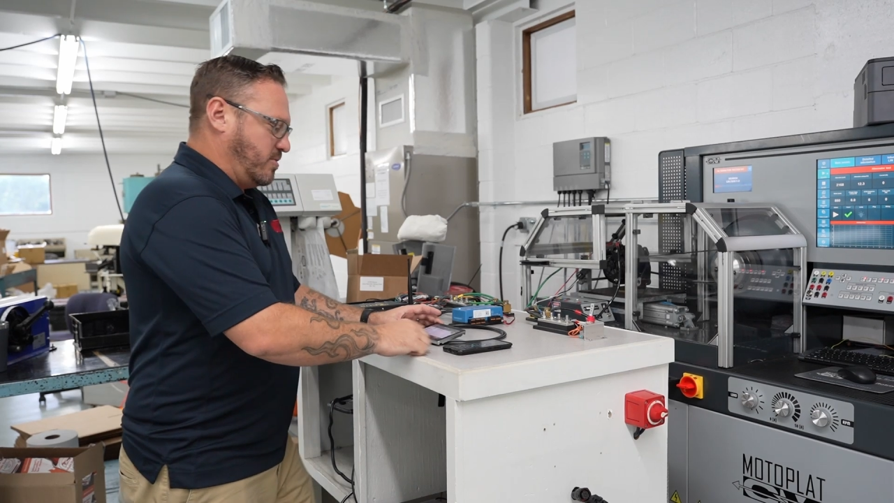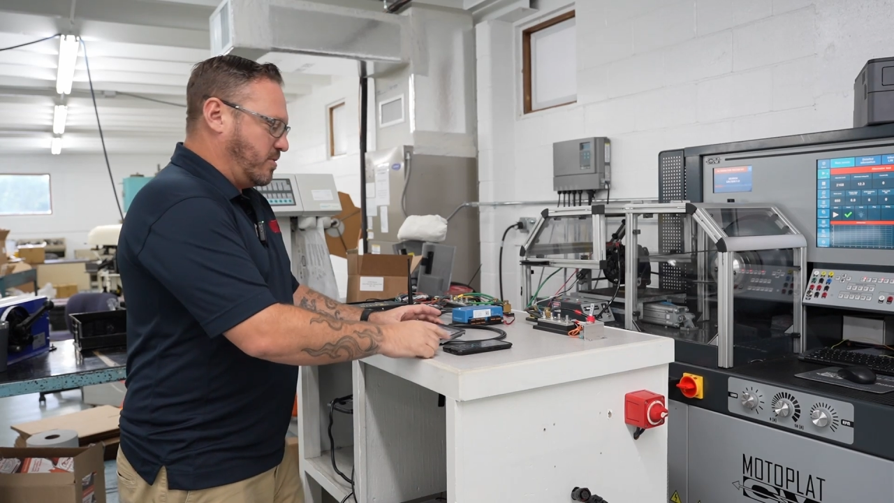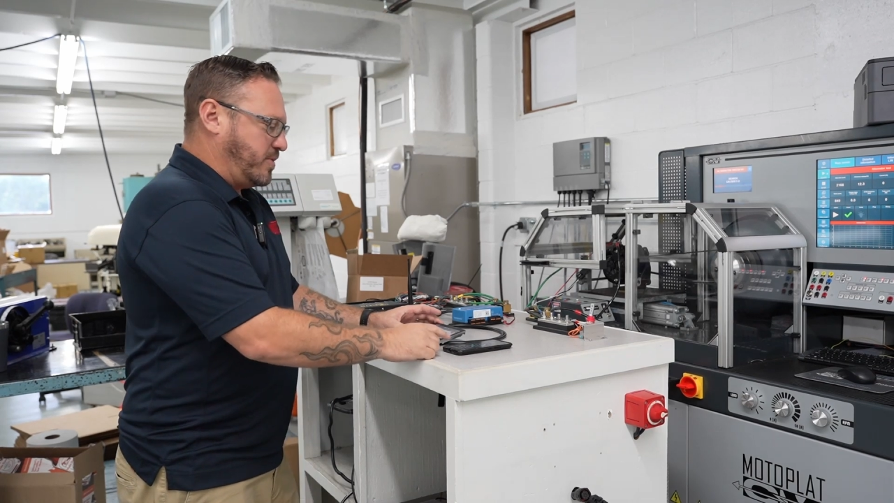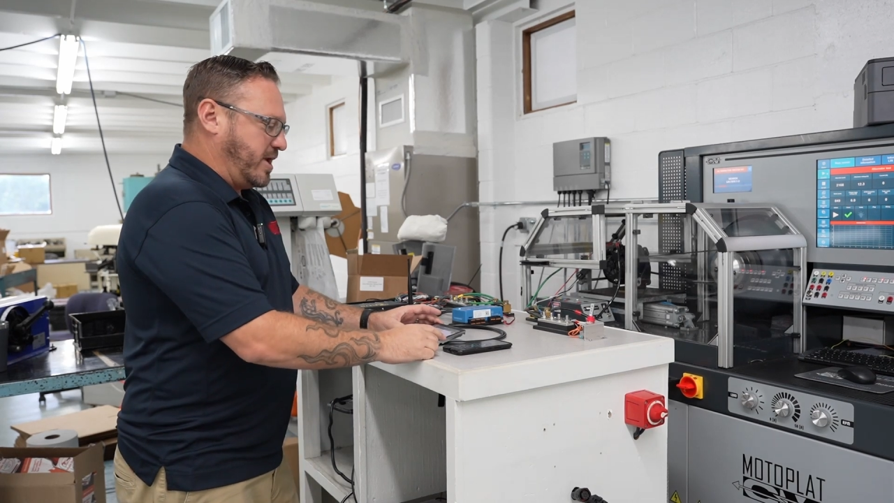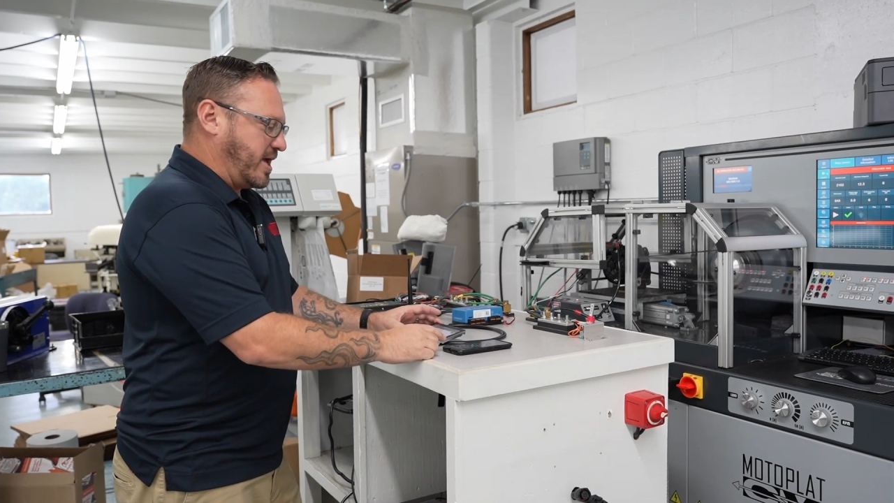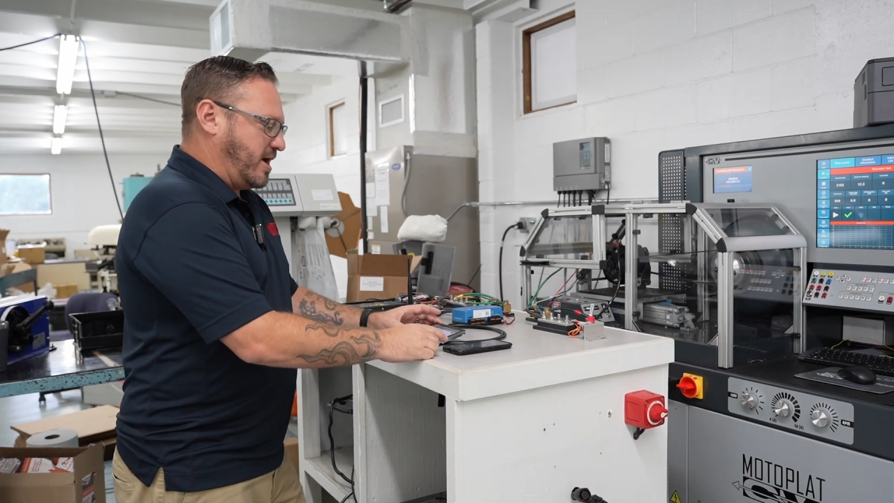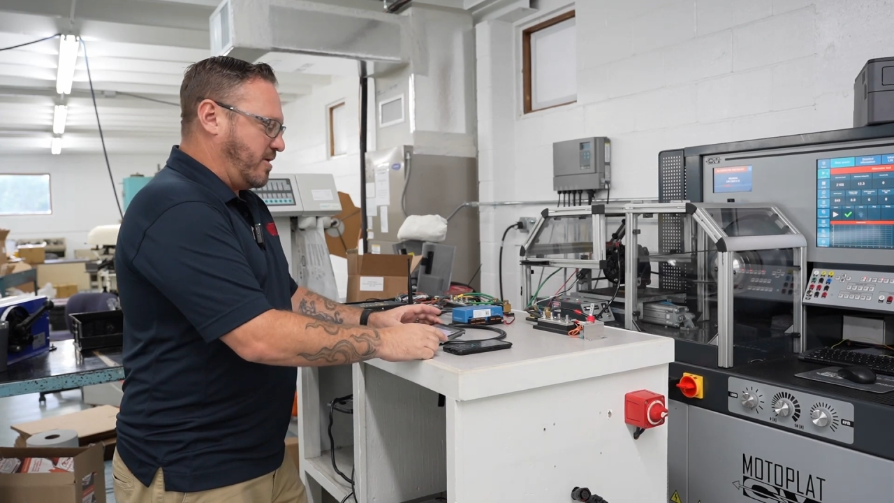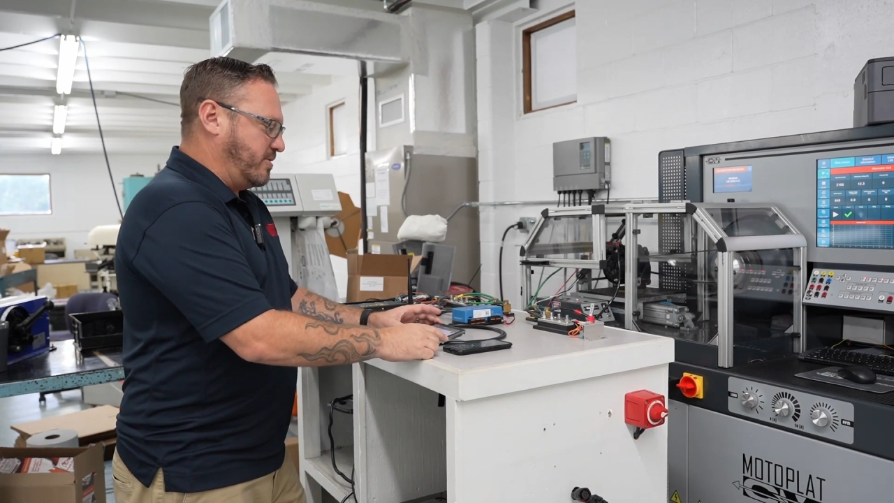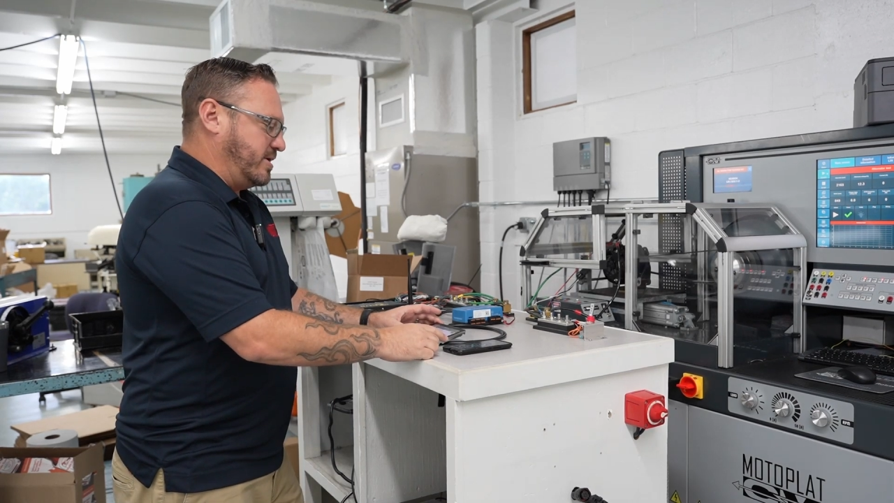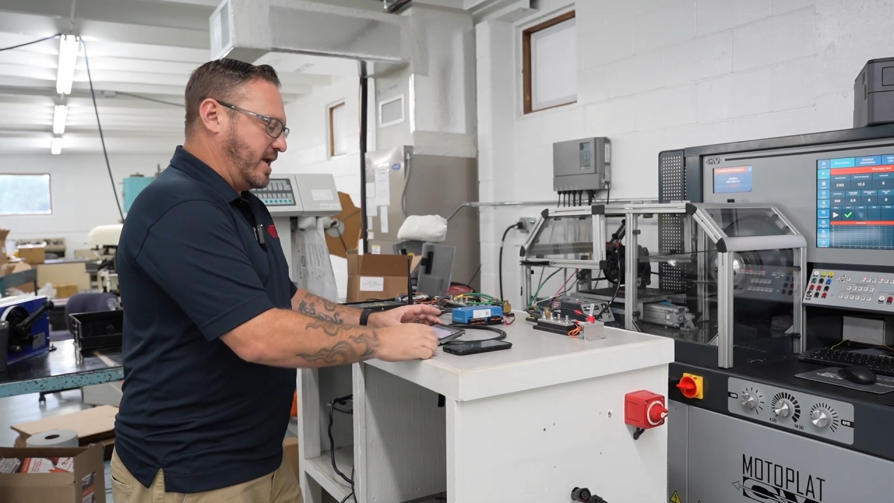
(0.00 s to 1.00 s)
we're putting
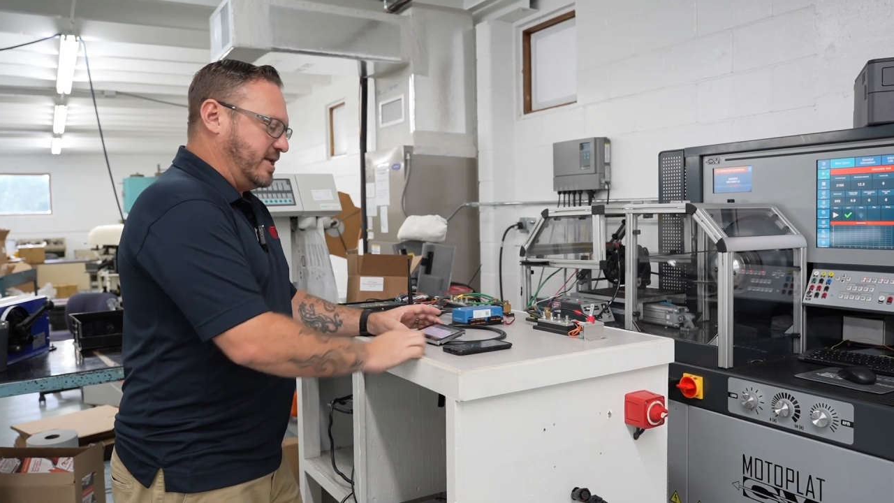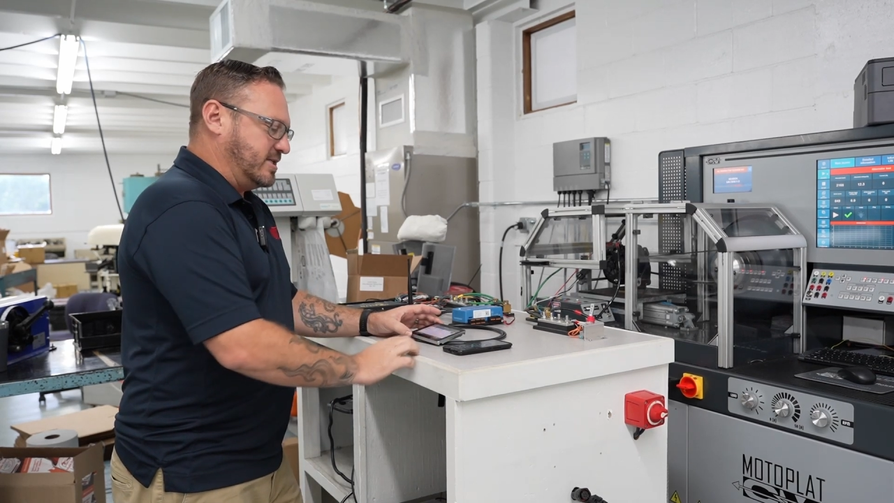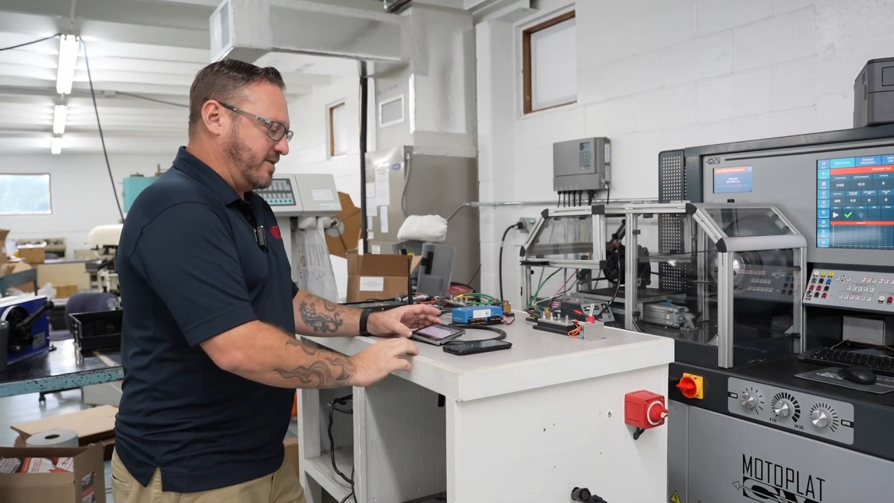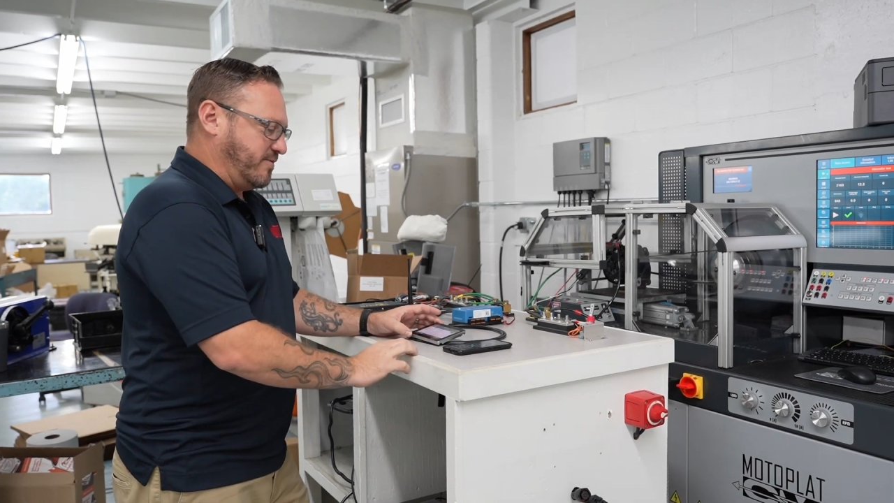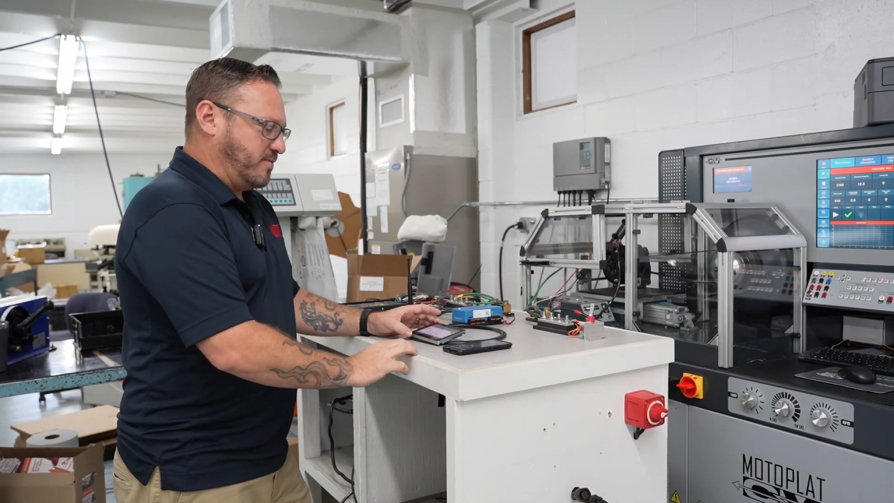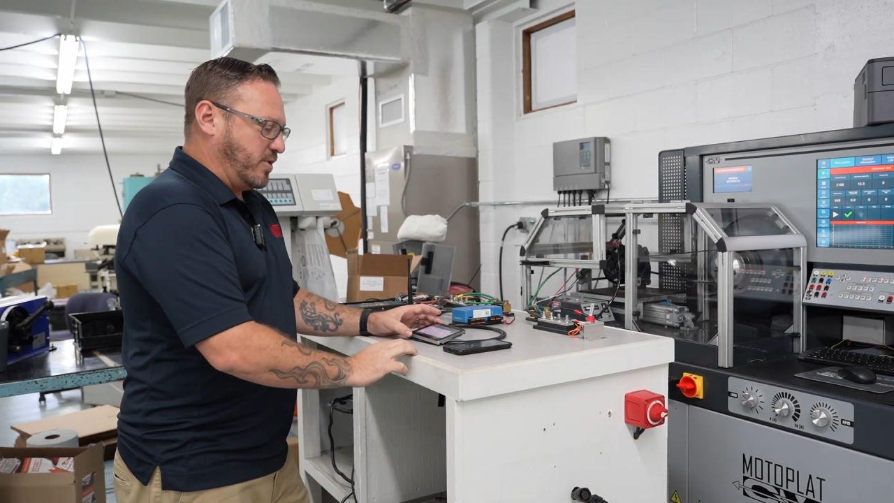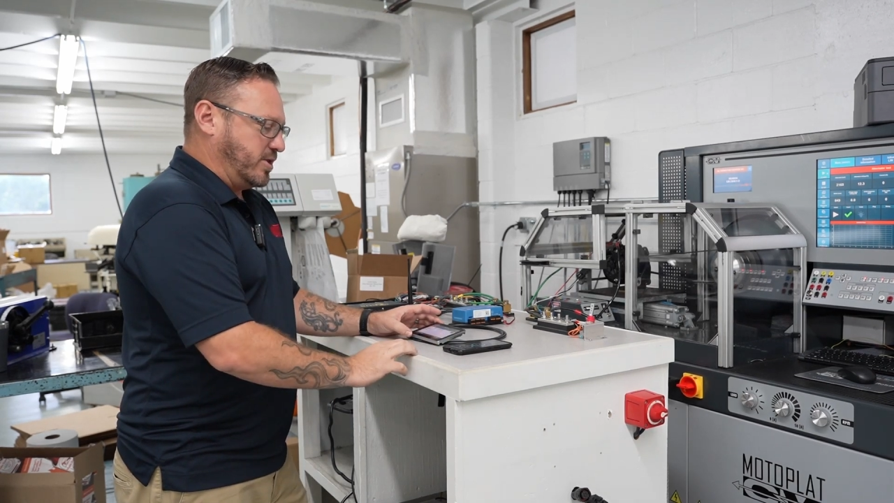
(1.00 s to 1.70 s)
out 97.3